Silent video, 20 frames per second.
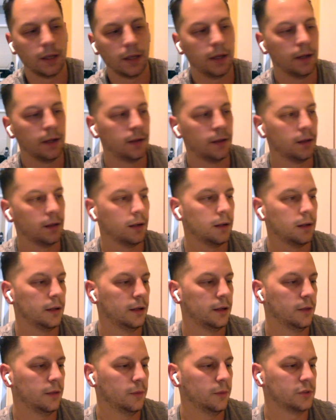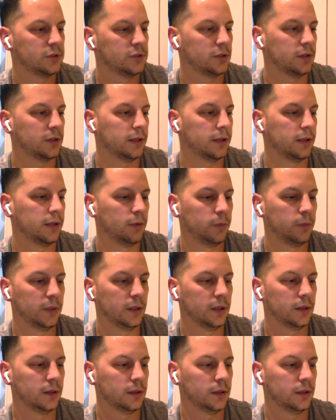And it almost looked like it would
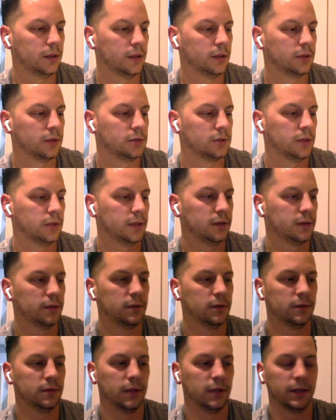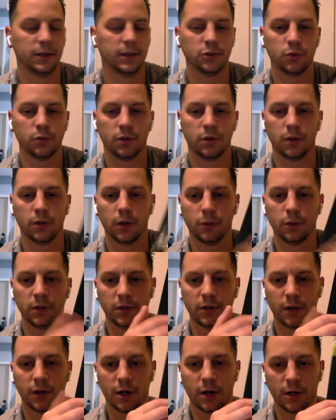be, you know, like this would glow in
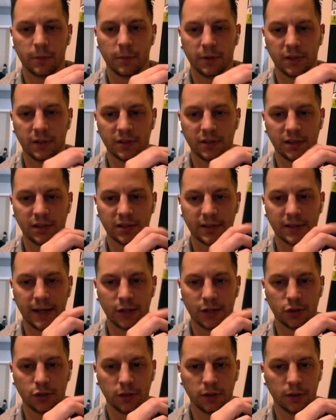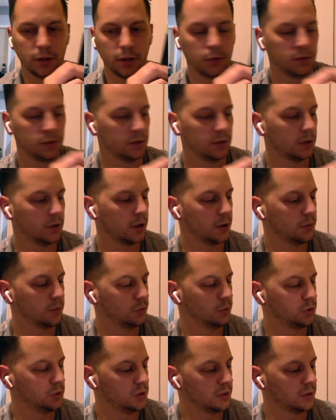the dark. But this doesn't actually glow in the dark,
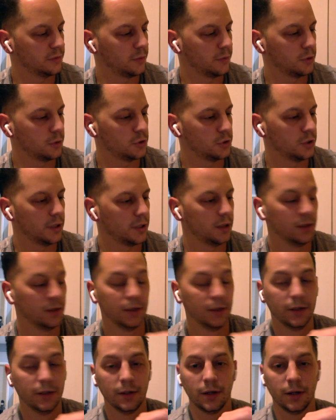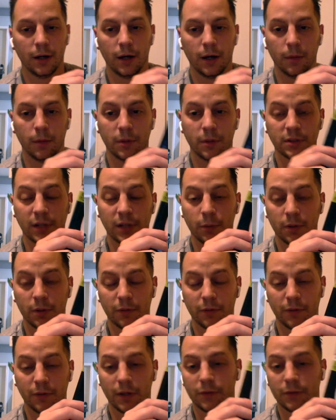which is unfortunate. Because I would
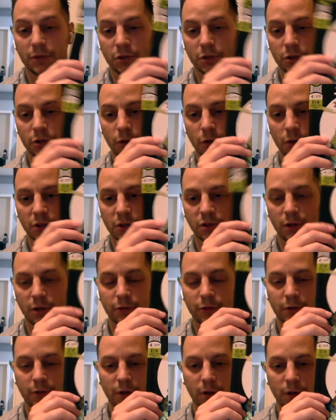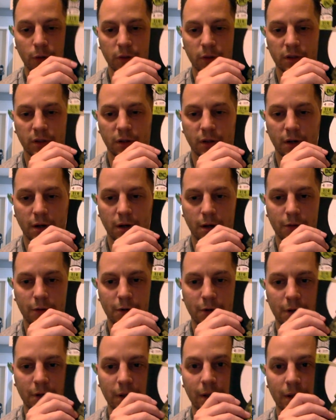have loved to show this off for a glow in the dark
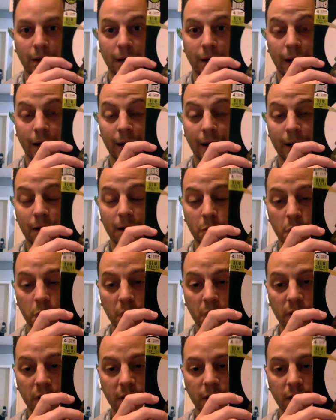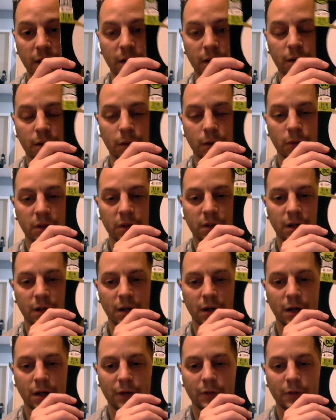cover. I had a really neat glow in the
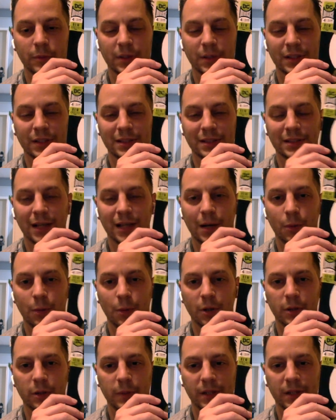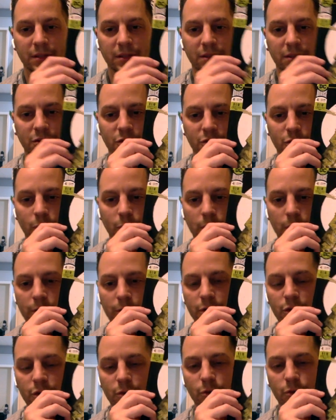dark cover, but it's not with me. It's in
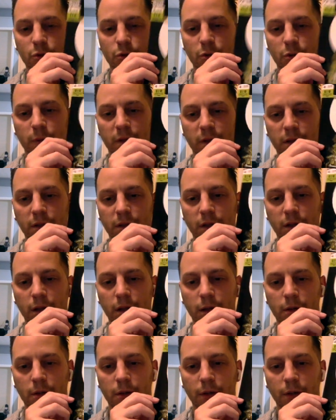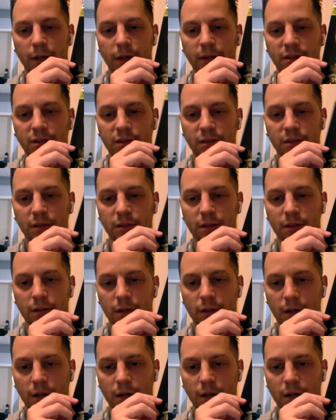storage, which would have been another nice